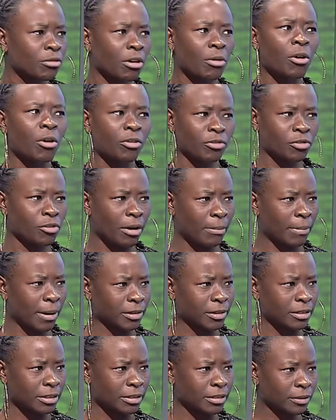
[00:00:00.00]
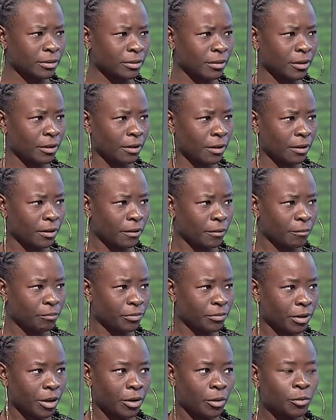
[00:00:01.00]
the world know about it?
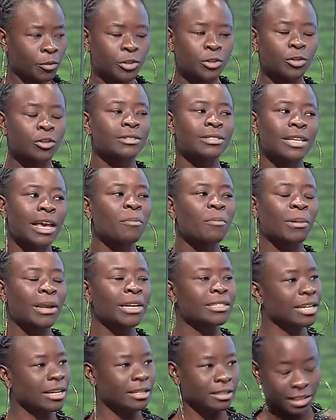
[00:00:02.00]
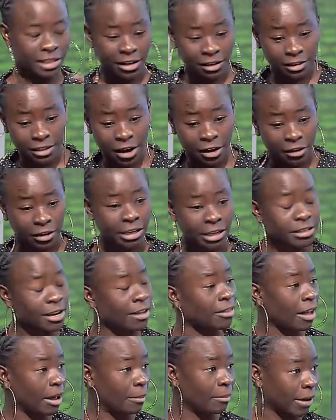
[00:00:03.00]
We shouldn't take pleasure in tearing each
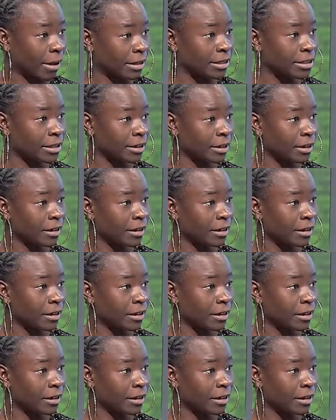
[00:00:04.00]
other apart.